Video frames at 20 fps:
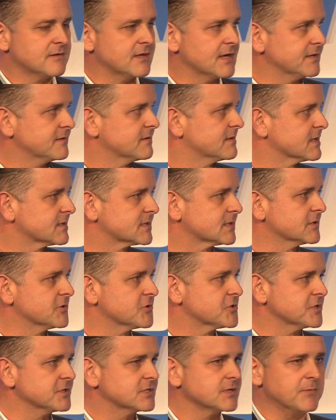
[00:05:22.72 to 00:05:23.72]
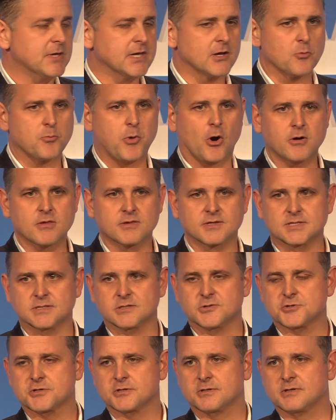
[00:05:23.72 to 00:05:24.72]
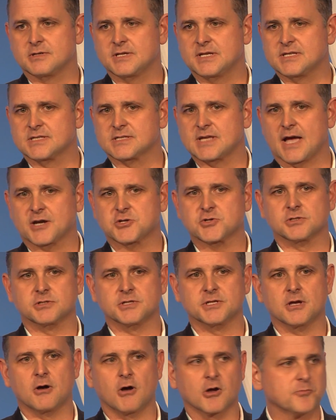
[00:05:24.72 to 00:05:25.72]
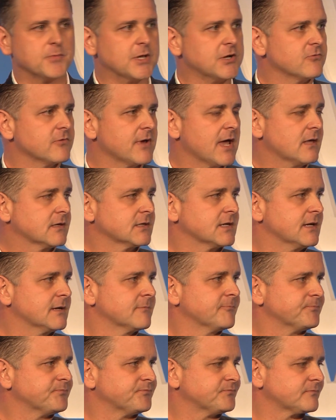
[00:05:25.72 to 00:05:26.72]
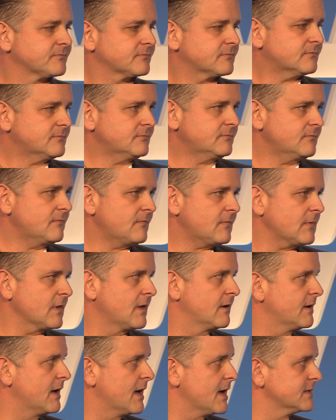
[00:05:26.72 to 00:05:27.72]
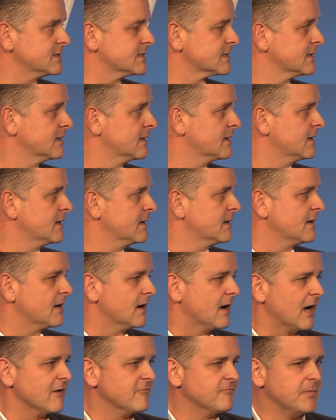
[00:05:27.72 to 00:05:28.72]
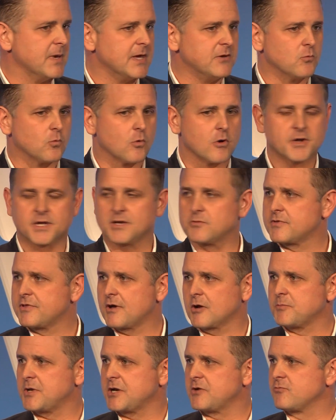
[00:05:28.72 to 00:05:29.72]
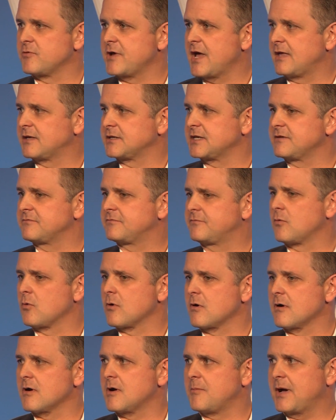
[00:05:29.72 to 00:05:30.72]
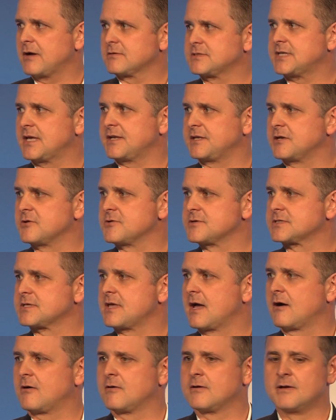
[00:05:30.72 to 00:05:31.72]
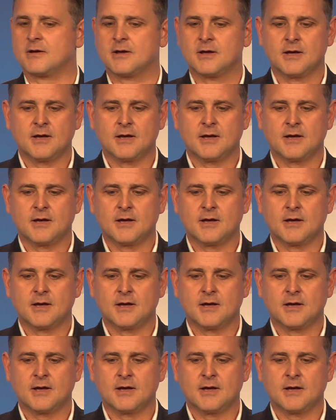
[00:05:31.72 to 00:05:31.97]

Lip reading: that the solution to me, or part of the solution, is actually augmented reality. And I've been working with augmented reality for about 10 years now.